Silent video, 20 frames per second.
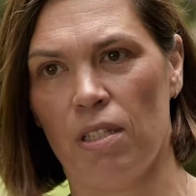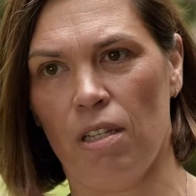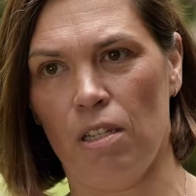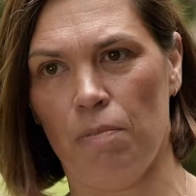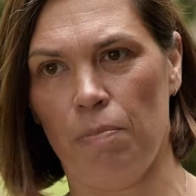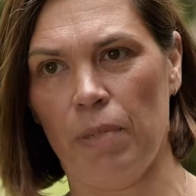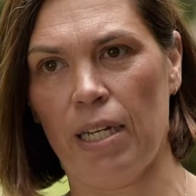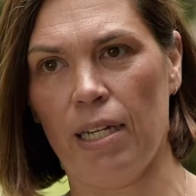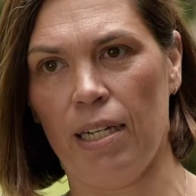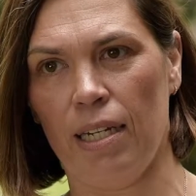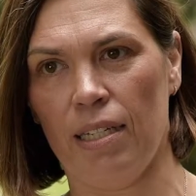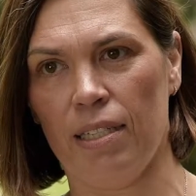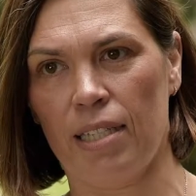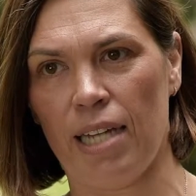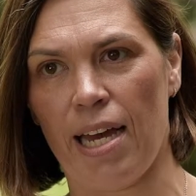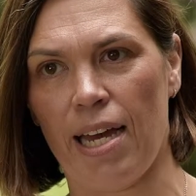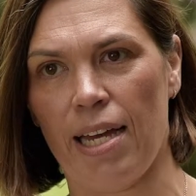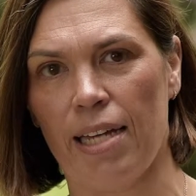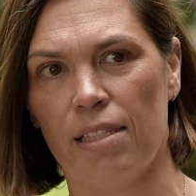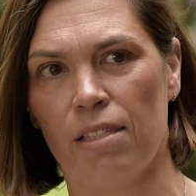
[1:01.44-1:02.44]
those beginning
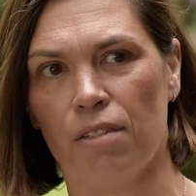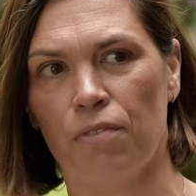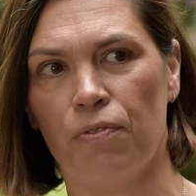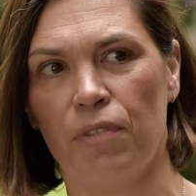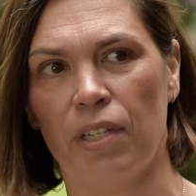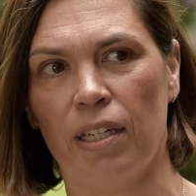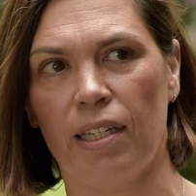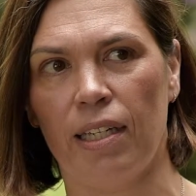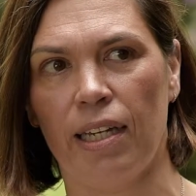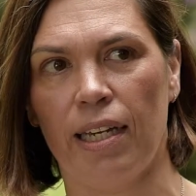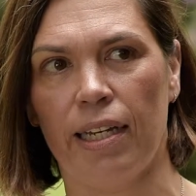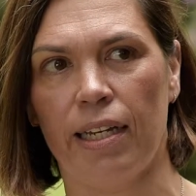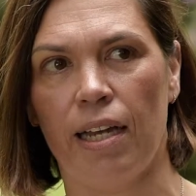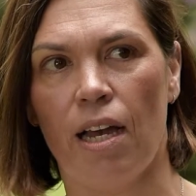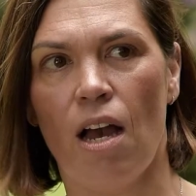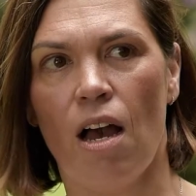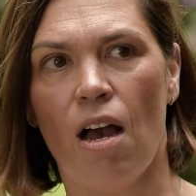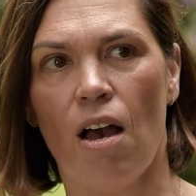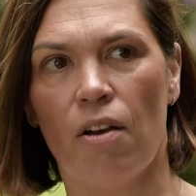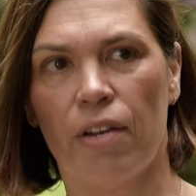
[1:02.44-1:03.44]
days of thinking,
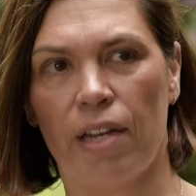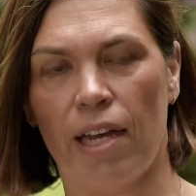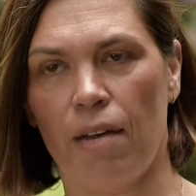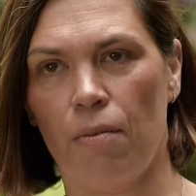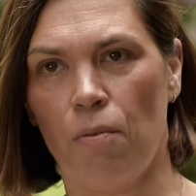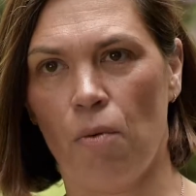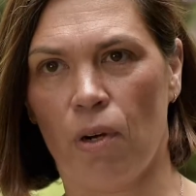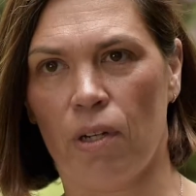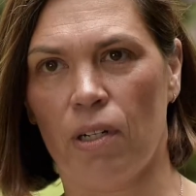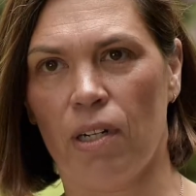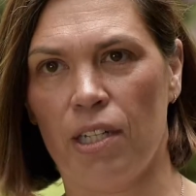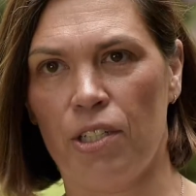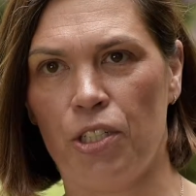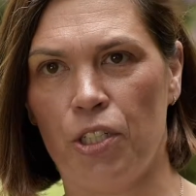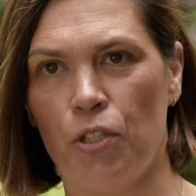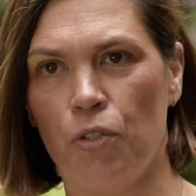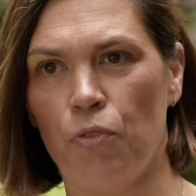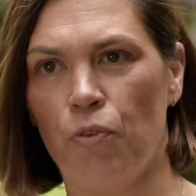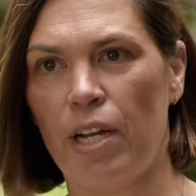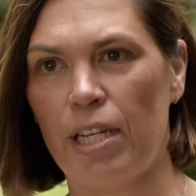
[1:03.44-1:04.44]
okay, what can I
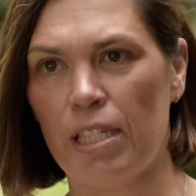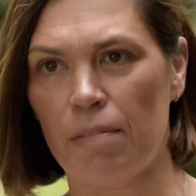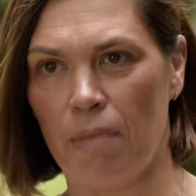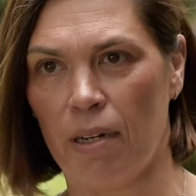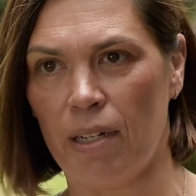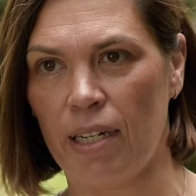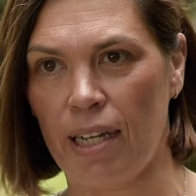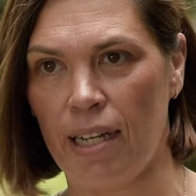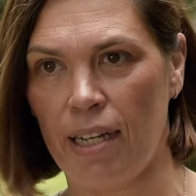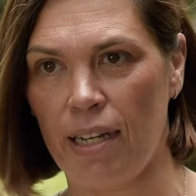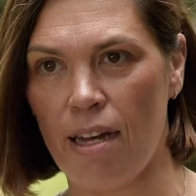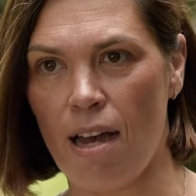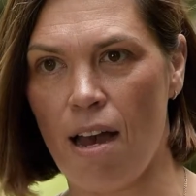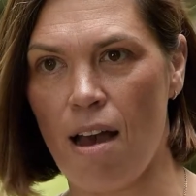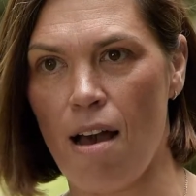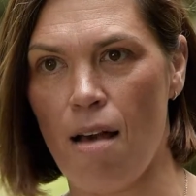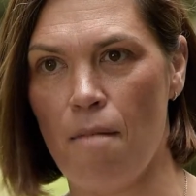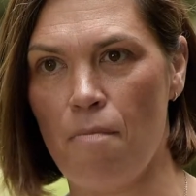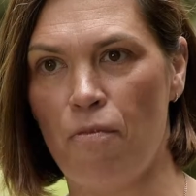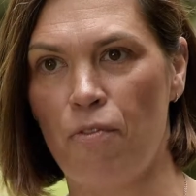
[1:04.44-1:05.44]
do? Raise money
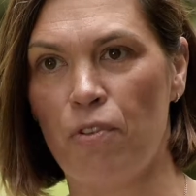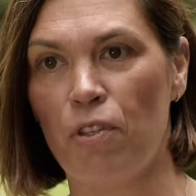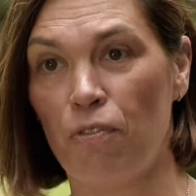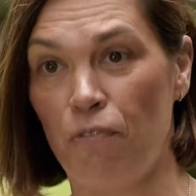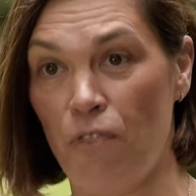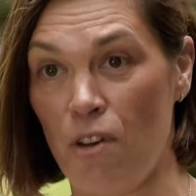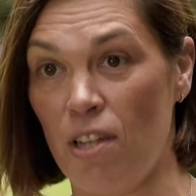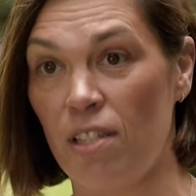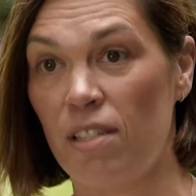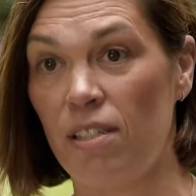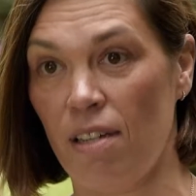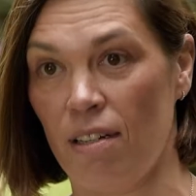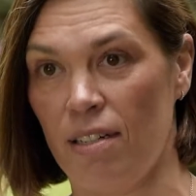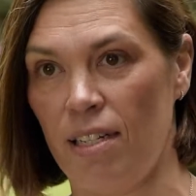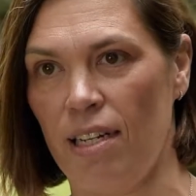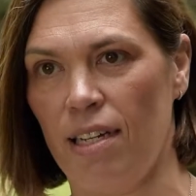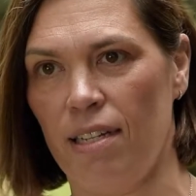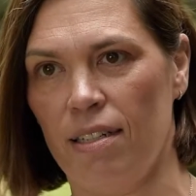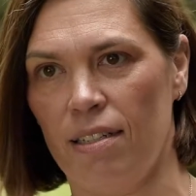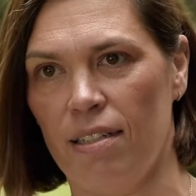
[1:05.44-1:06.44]
for the first
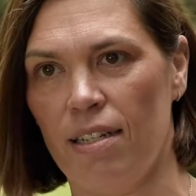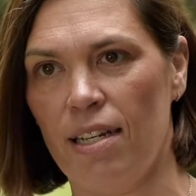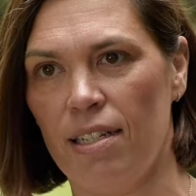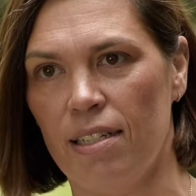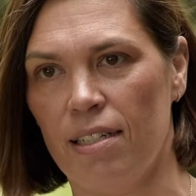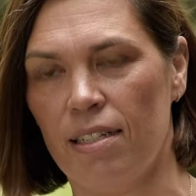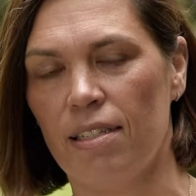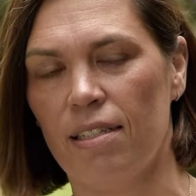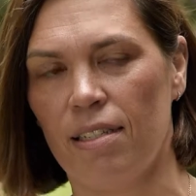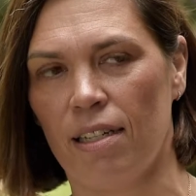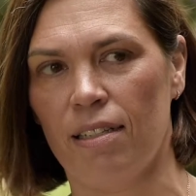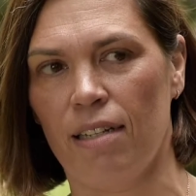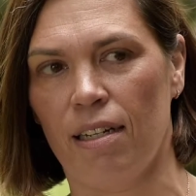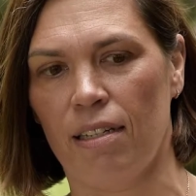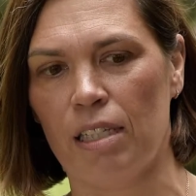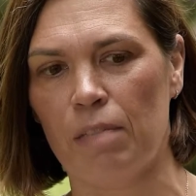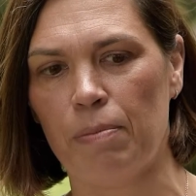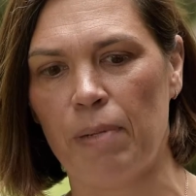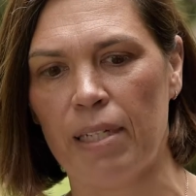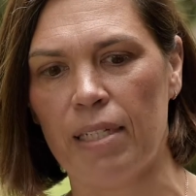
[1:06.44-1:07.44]
study into sudden
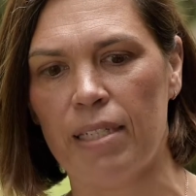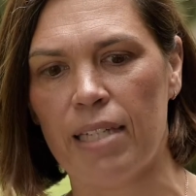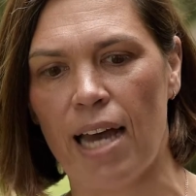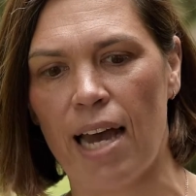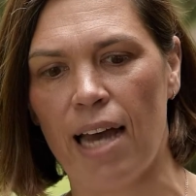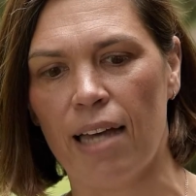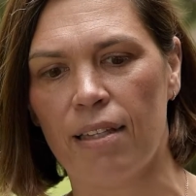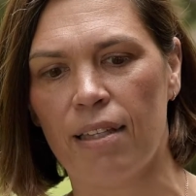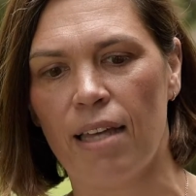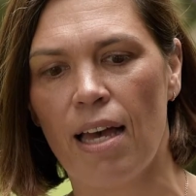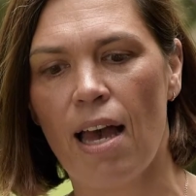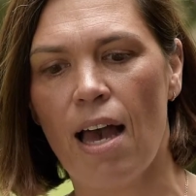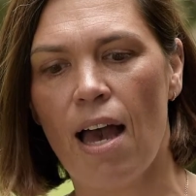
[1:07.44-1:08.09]
unexplained death.